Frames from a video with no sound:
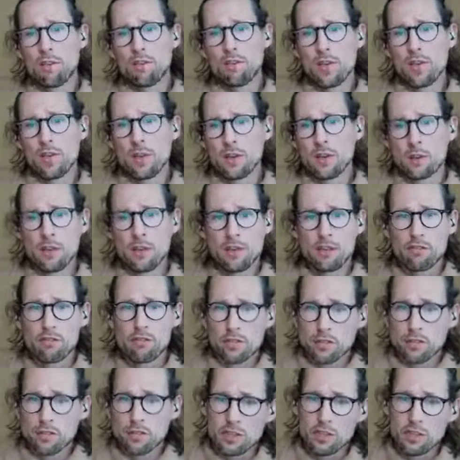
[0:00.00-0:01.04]
And a
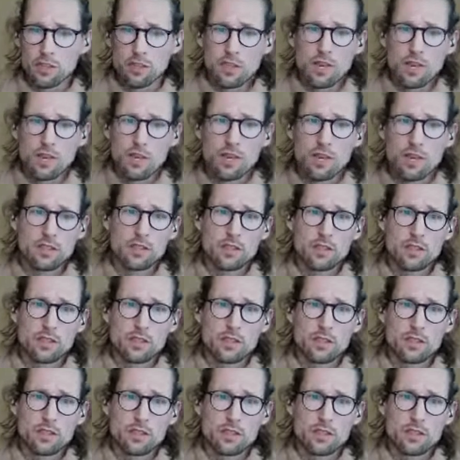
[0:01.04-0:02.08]
way of reducing
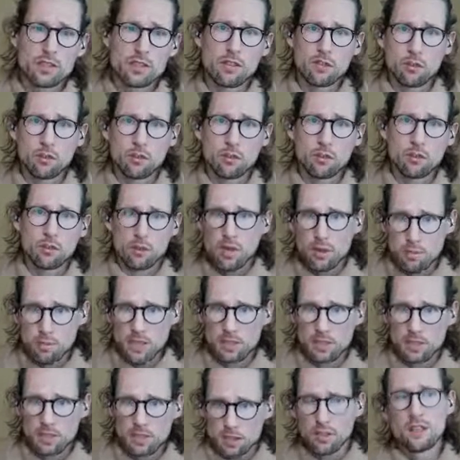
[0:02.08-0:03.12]
cost is through
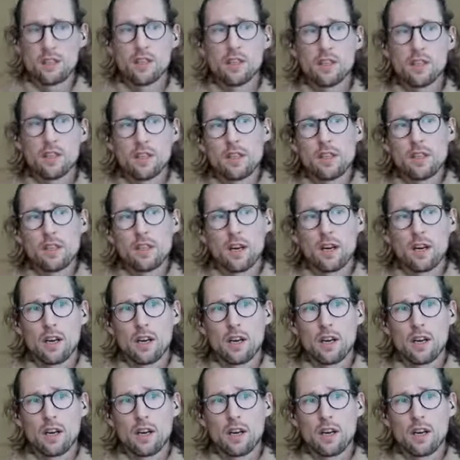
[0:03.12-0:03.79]
automation.